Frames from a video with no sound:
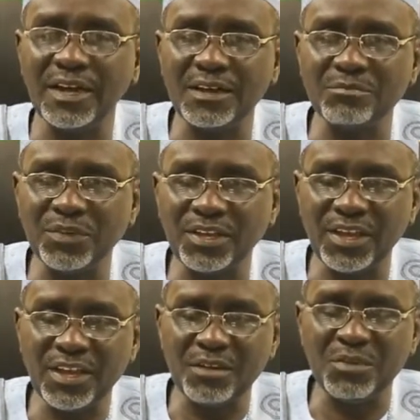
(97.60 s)
and
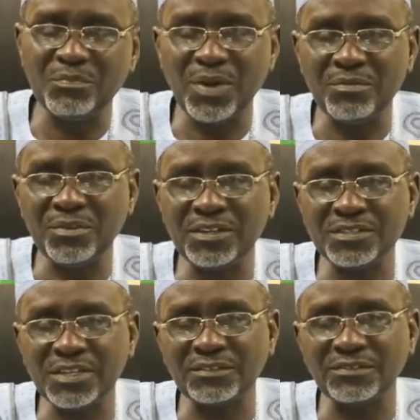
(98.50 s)
became a permanent
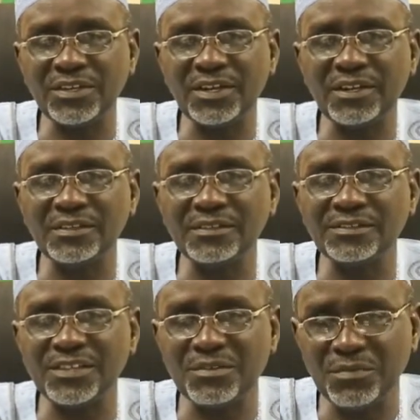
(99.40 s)
secretary in the
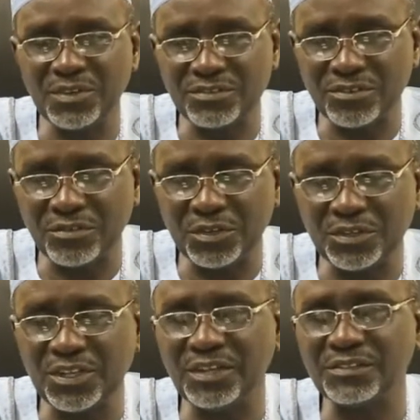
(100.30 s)
same Ministry of
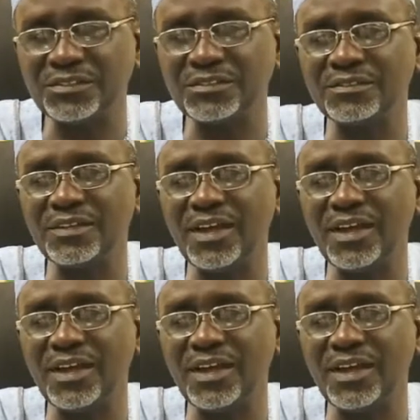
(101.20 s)
Education.